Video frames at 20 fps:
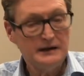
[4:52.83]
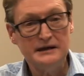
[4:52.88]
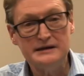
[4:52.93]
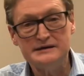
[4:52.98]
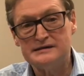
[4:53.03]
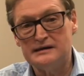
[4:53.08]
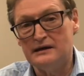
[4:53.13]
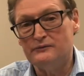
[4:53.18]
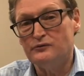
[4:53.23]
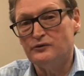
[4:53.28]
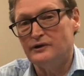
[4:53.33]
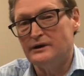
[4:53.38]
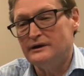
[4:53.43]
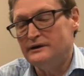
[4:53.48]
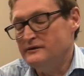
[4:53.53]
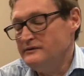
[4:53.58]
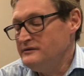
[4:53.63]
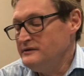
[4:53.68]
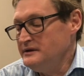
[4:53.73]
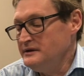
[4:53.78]
In
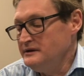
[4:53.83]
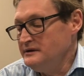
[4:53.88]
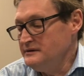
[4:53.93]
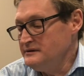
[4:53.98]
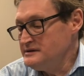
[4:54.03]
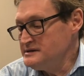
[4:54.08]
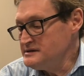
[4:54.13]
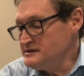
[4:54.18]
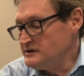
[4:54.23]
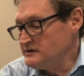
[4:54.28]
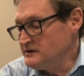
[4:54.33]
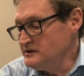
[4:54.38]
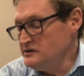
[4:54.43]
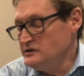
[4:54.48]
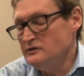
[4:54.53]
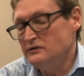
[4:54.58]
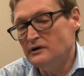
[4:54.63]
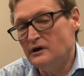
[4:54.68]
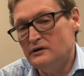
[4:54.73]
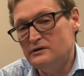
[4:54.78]
summary, the
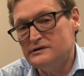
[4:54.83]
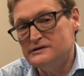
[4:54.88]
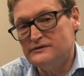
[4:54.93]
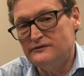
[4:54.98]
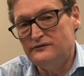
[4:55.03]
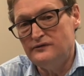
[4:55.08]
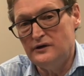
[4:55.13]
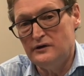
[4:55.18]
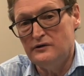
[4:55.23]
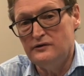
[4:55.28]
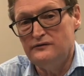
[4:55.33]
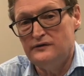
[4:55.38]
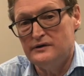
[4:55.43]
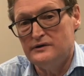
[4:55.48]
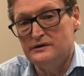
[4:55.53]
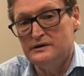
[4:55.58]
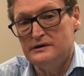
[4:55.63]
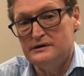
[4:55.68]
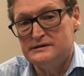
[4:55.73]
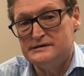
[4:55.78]
NeuroNode is a very,
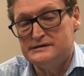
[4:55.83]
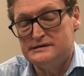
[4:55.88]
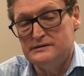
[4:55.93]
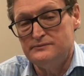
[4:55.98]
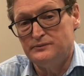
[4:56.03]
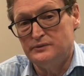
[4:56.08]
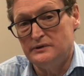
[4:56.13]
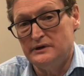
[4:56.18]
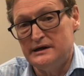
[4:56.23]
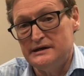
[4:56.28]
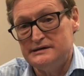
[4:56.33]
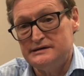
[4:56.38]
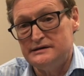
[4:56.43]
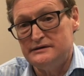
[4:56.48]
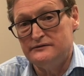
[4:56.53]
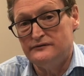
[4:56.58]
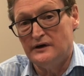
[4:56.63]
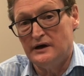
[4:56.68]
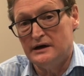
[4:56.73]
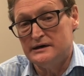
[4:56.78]
very simple, easy
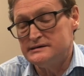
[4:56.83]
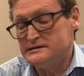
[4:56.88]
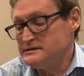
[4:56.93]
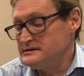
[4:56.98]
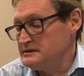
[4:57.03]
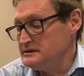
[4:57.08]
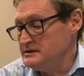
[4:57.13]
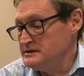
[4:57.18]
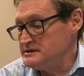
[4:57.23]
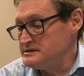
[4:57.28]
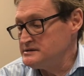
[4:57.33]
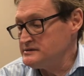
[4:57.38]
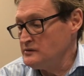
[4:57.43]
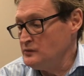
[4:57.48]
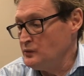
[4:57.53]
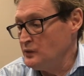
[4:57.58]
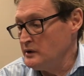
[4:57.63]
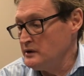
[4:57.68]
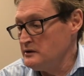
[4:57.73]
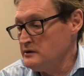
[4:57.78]
device. It's
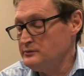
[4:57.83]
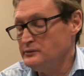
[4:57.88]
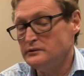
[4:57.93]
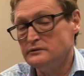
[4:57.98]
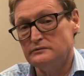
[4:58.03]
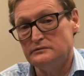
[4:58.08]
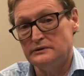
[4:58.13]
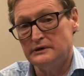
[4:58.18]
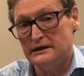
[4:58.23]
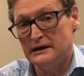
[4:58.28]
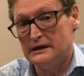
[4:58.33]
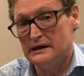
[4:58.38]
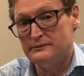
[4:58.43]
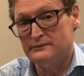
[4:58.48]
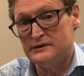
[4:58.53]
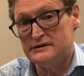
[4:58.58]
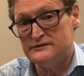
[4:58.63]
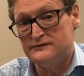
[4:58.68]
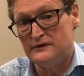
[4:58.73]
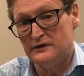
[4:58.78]
wearable,
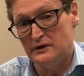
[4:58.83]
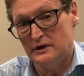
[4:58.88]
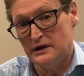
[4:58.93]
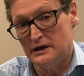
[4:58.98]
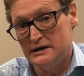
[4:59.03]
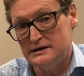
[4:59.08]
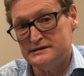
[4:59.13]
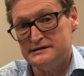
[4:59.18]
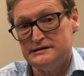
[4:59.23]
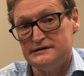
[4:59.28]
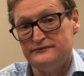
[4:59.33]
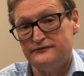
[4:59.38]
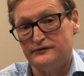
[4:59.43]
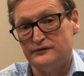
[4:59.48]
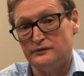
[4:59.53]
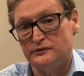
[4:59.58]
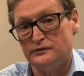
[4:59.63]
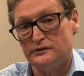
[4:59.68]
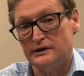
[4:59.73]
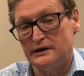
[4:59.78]
it's very easy
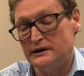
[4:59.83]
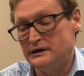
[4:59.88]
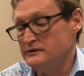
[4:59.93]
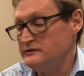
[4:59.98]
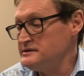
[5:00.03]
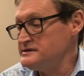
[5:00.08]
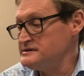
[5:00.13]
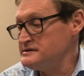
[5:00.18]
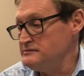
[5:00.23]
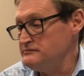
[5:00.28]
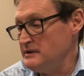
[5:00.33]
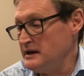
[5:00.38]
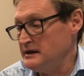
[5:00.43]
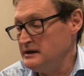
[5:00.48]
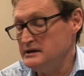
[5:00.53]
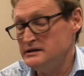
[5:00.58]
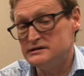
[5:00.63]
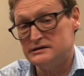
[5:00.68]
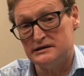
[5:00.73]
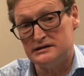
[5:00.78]
for carers to
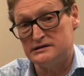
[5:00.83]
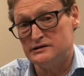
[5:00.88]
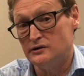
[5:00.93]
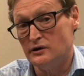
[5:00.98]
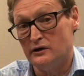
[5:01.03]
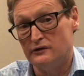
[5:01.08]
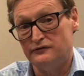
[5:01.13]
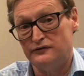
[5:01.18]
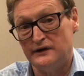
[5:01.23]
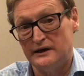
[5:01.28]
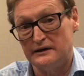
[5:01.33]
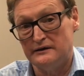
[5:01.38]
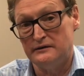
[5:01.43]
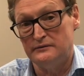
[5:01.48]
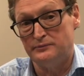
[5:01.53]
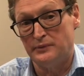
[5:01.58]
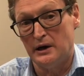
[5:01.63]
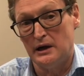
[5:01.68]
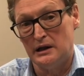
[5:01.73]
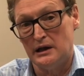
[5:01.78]
manage, it's not
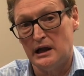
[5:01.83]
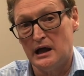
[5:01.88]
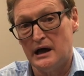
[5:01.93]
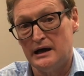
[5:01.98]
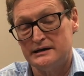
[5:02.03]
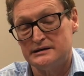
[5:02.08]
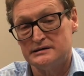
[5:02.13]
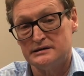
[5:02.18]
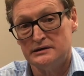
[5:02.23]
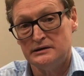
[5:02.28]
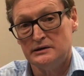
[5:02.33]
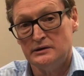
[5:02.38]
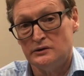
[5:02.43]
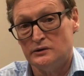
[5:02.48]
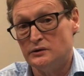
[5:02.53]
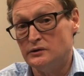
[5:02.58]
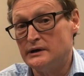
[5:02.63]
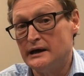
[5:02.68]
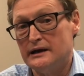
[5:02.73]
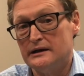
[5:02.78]
affected by light
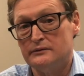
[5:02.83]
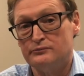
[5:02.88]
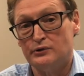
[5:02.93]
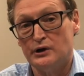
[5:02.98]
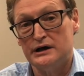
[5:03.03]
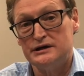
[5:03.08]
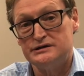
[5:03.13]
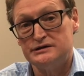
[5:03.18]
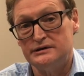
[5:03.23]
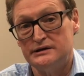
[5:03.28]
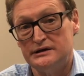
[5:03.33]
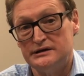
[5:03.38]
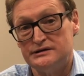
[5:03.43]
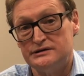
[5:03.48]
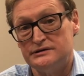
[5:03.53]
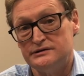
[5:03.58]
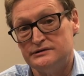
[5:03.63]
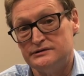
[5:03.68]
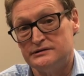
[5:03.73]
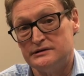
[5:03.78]
or calibration
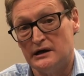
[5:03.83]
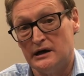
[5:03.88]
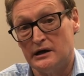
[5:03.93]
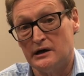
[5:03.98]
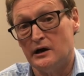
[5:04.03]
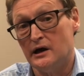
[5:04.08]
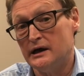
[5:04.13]
issues like